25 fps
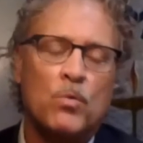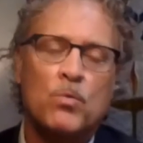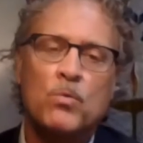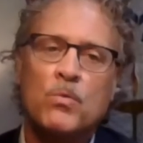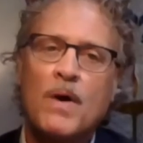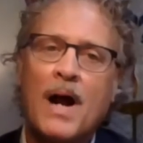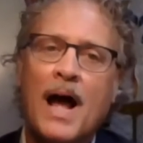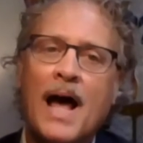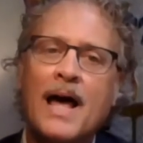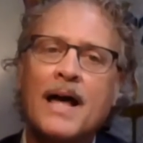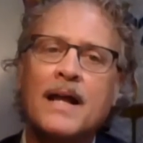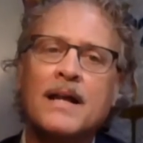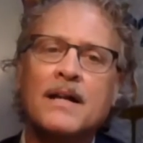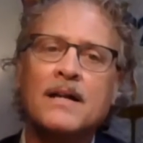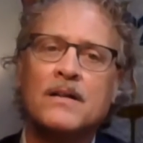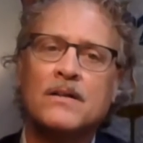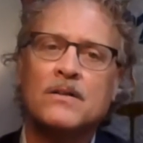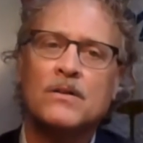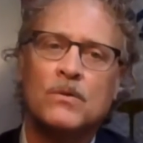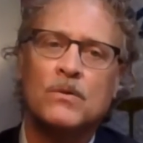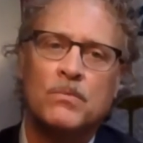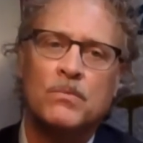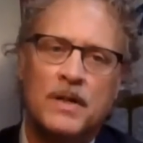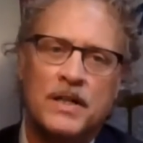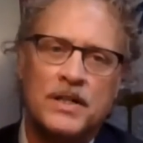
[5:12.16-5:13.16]

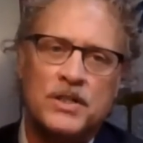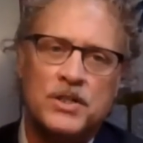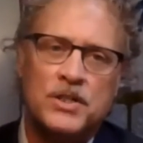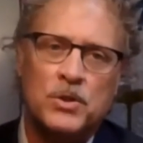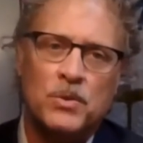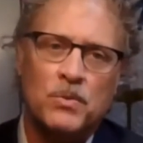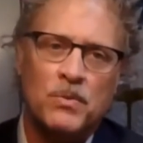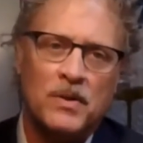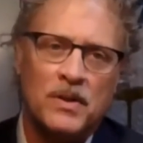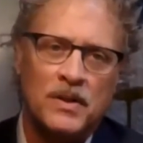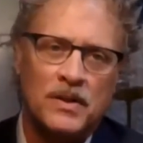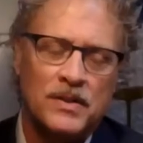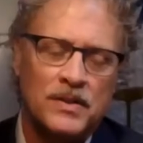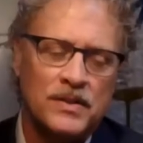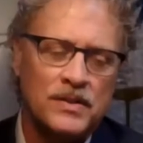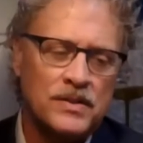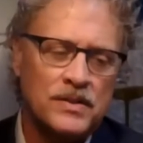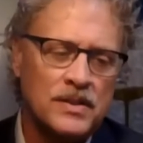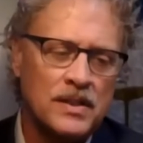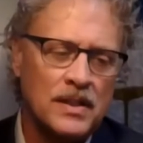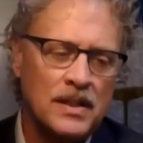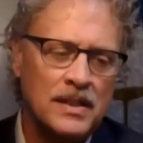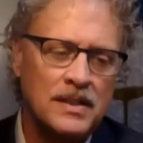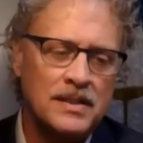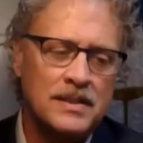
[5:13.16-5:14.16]
Radical
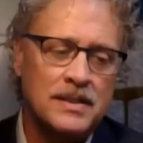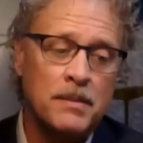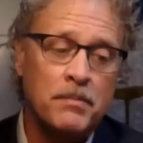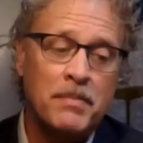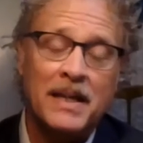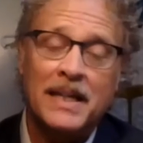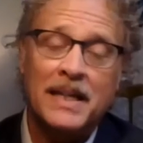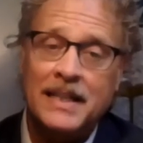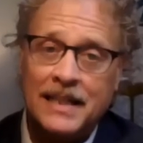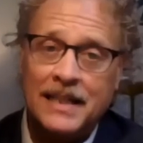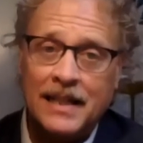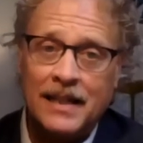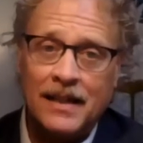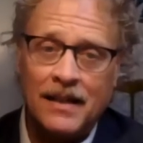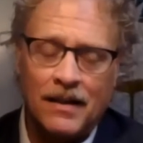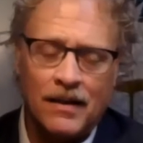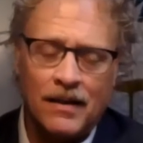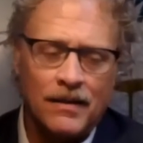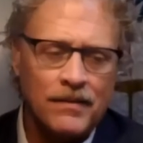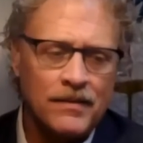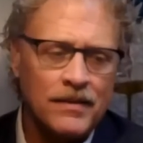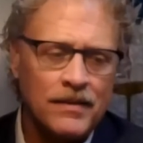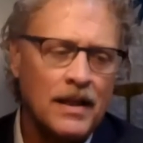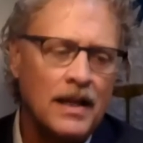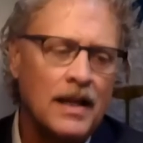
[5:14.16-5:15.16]
rituals is the big deal.